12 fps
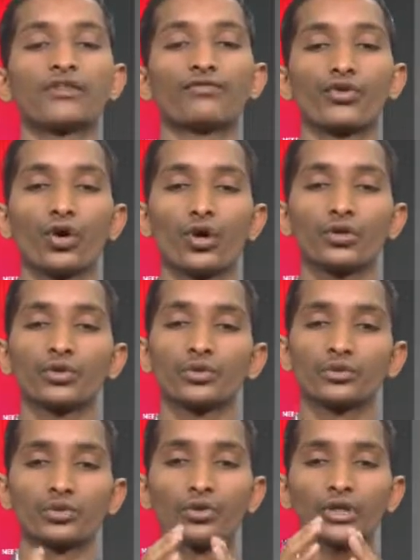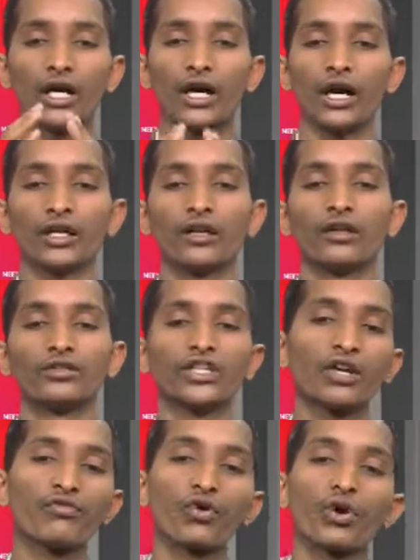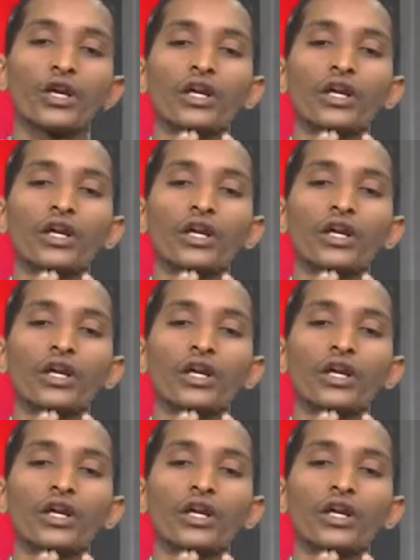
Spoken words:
flow through the heart. Therefore,